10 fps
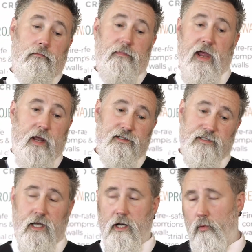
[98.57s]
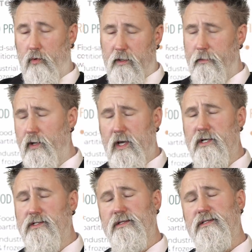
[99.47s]
they understand all the
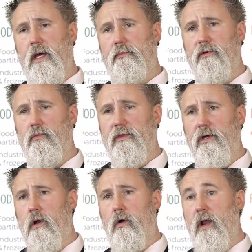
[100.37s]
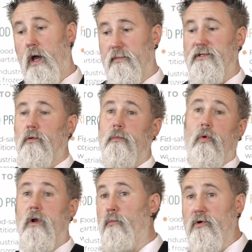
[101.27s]
communication that's happened with the client up until the
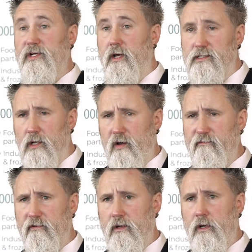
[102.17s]
point the project goes live.